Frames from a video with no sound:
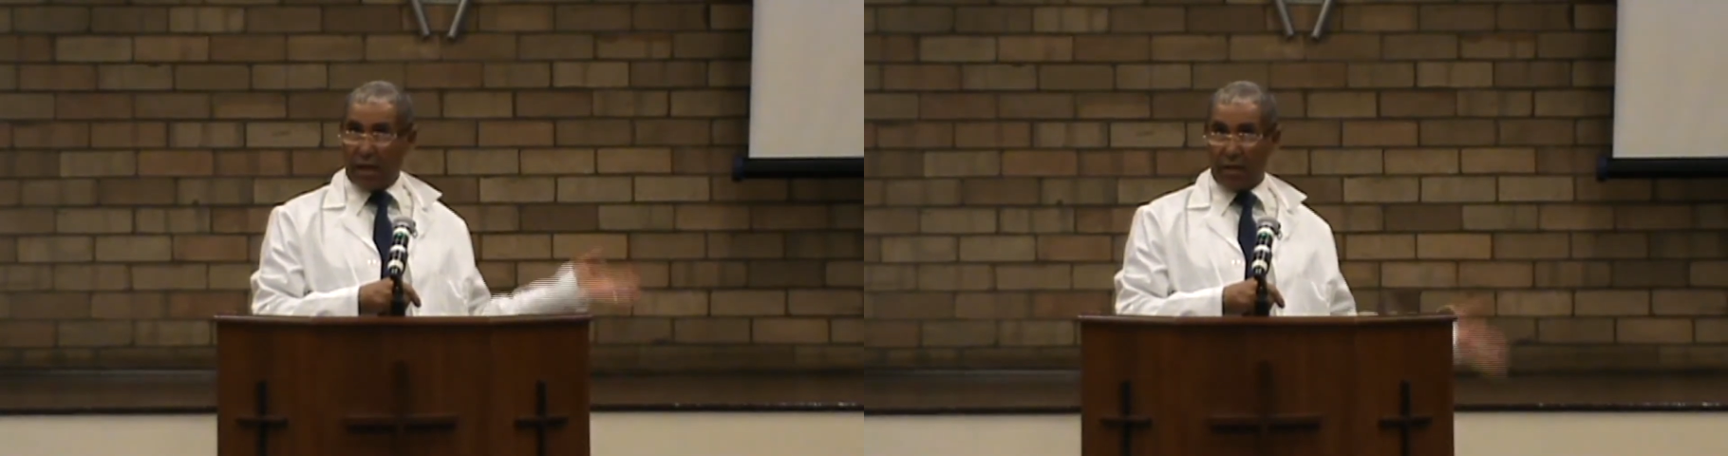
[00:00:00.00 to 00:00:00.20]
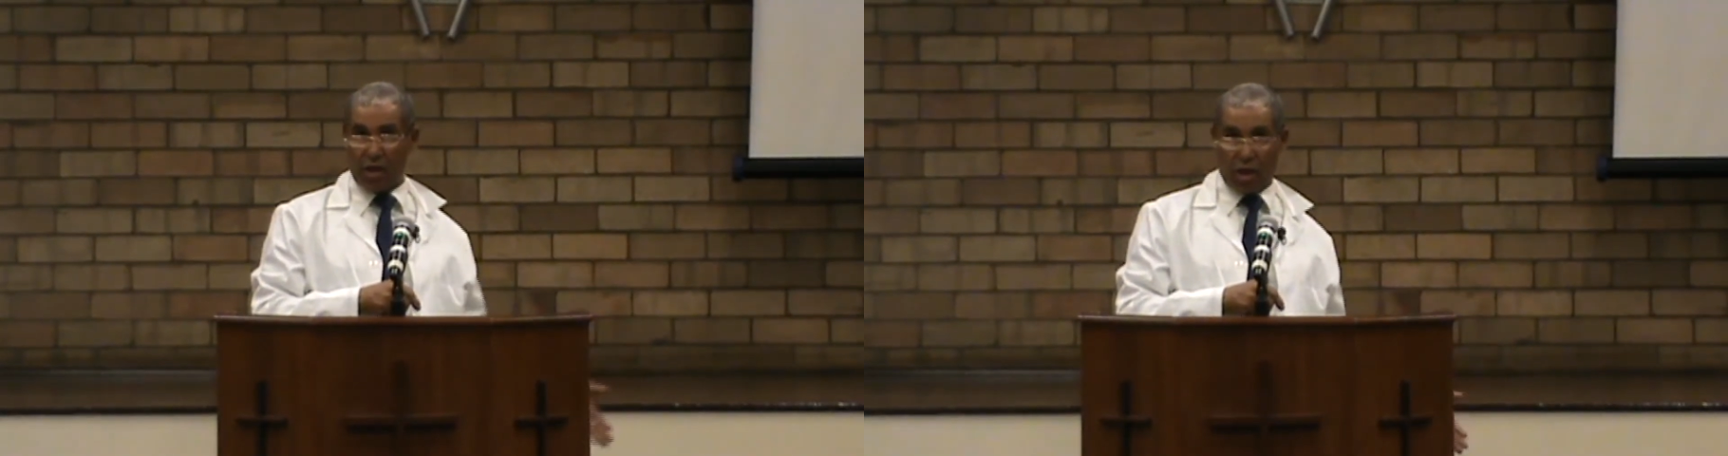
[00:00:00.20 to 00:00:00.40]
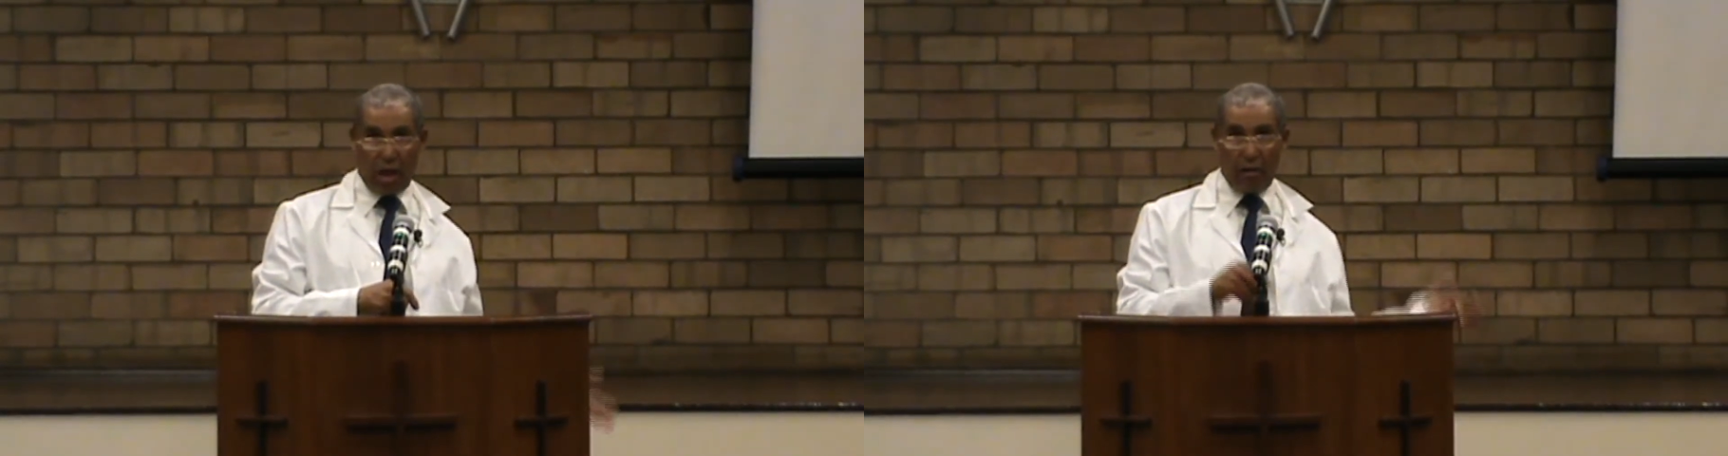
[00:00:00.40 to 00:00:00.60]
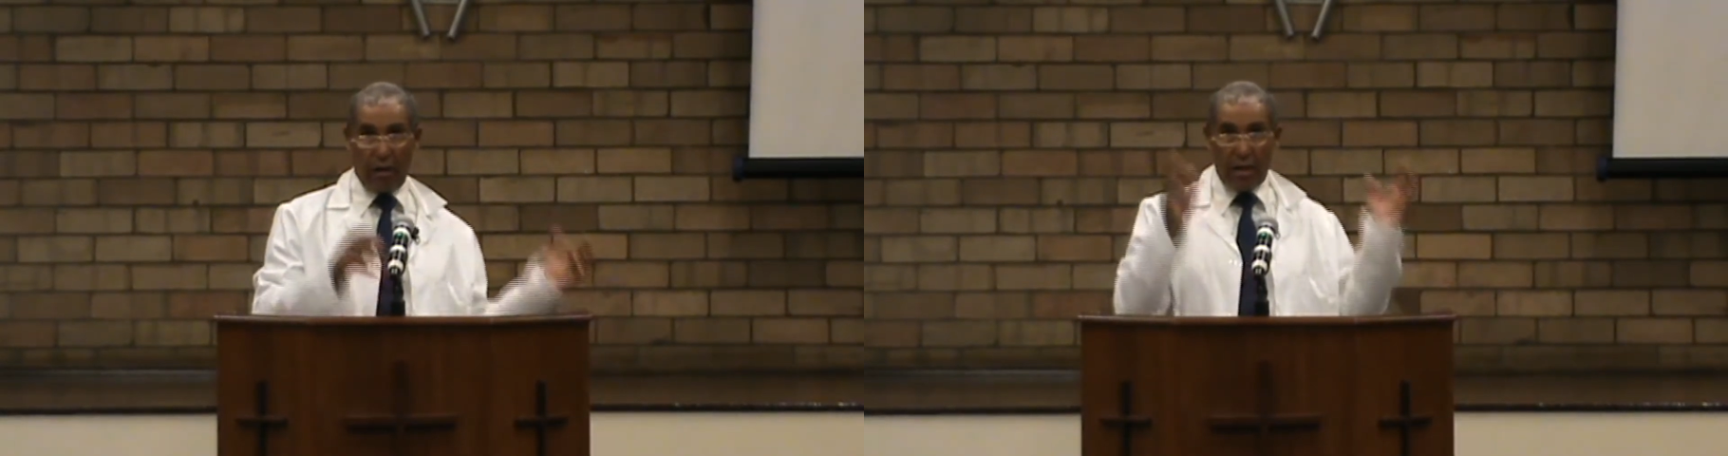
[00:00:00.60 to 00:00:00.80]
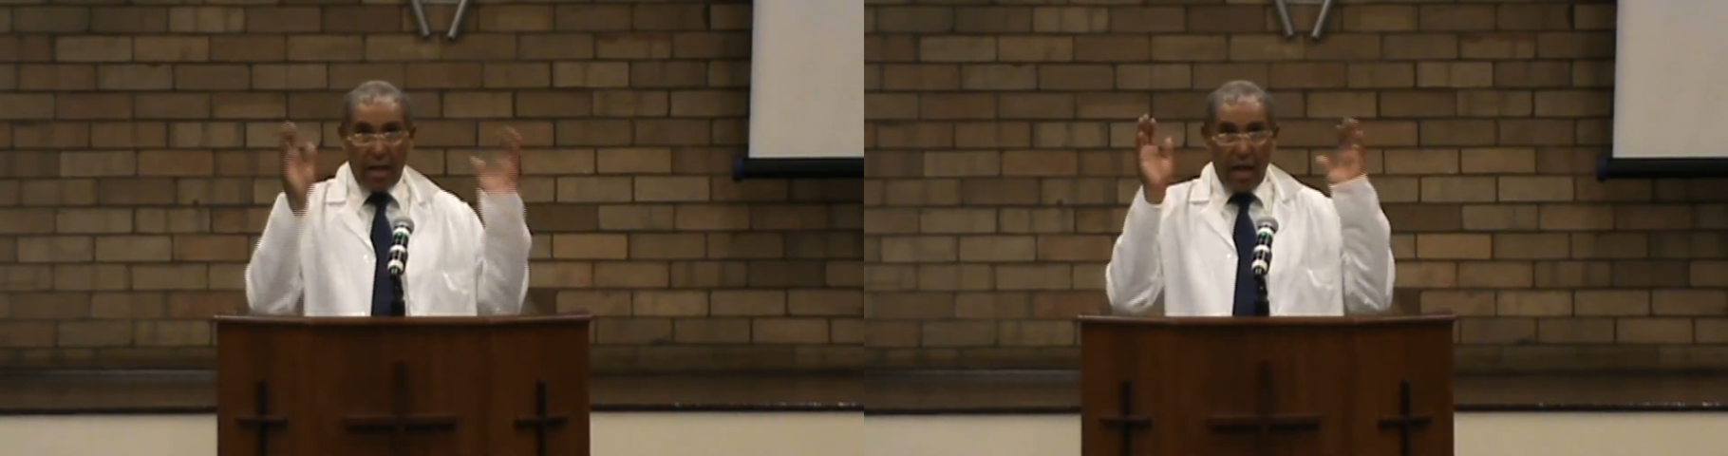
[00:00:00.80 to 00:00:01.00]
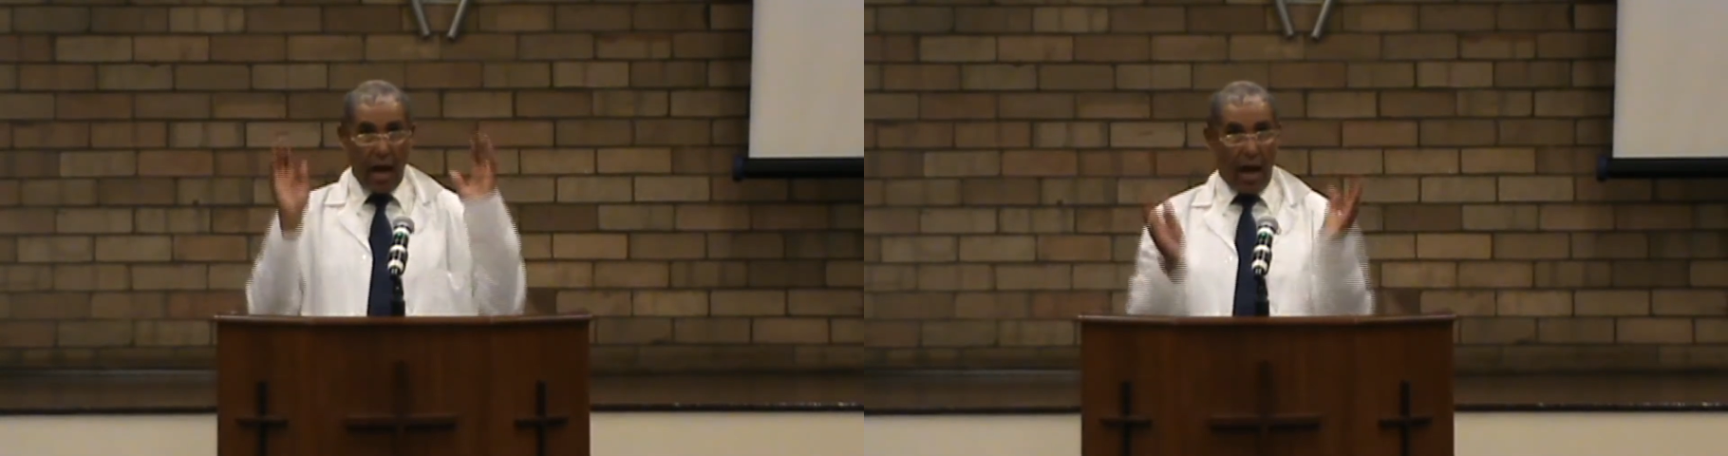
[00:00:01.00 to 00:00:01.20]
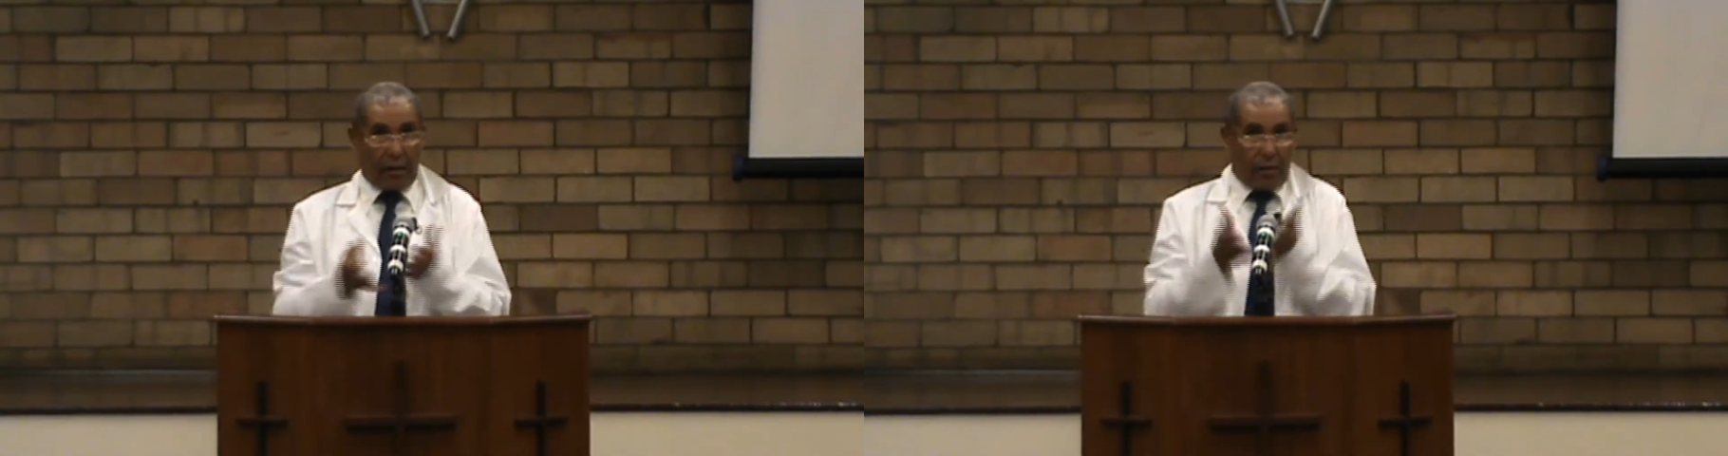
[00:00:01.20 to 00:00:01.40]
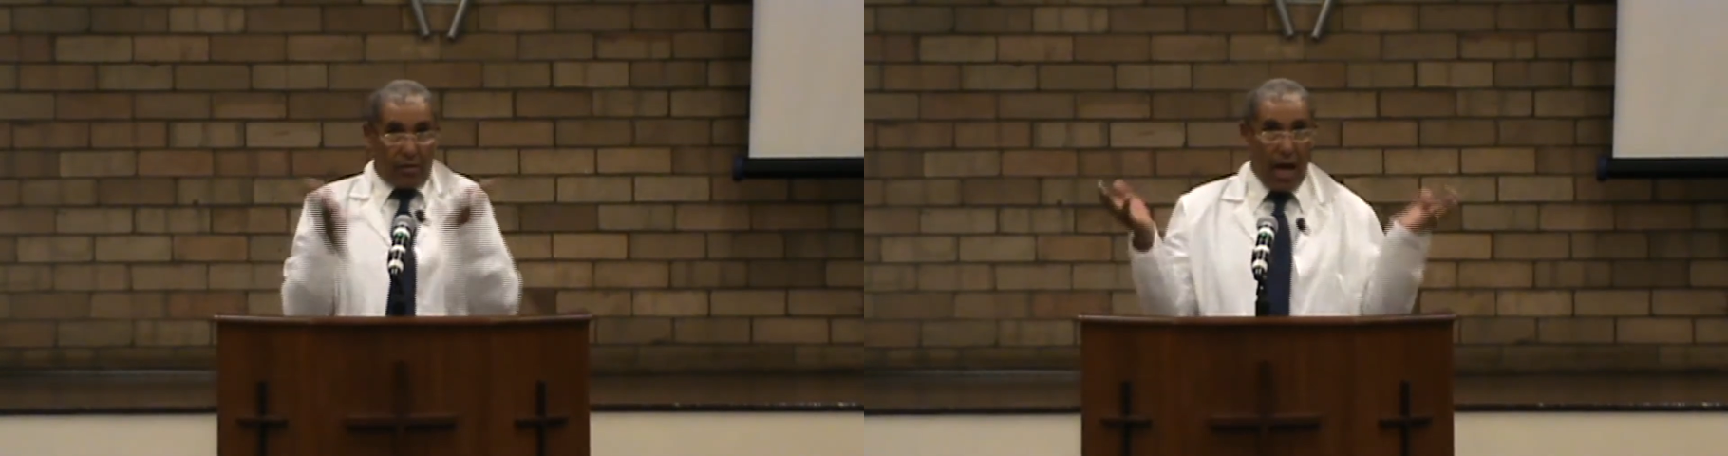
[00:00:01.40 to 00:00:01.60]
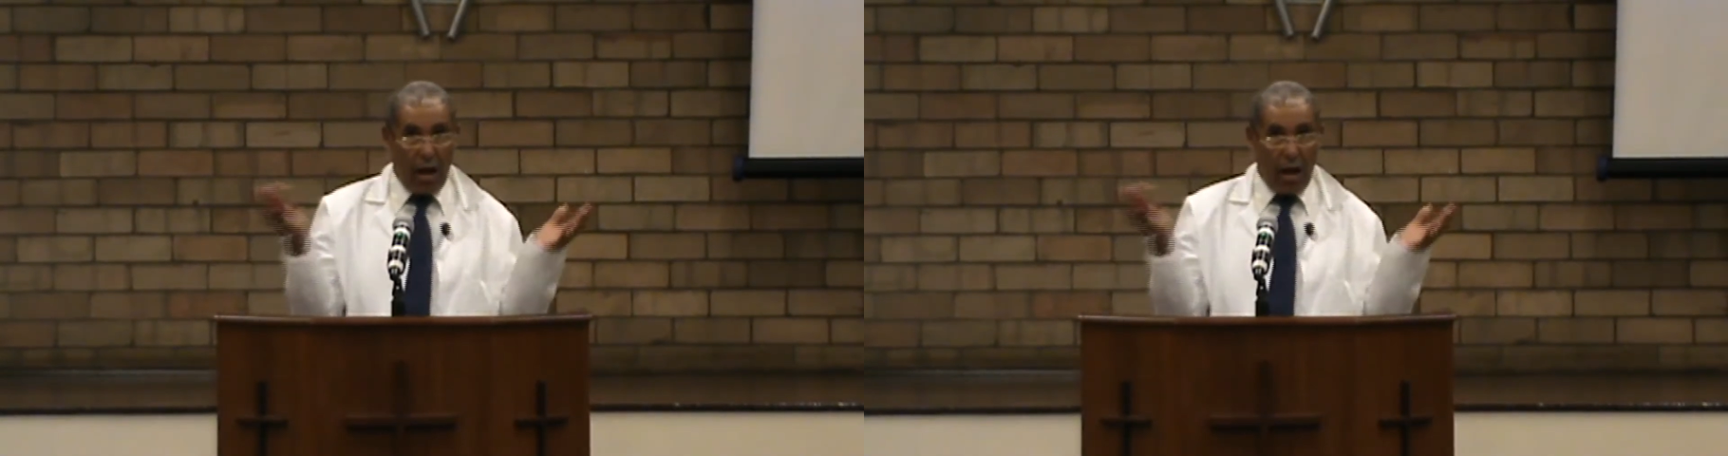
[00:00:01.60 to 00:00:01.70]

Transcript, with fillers: in the shower. I don't know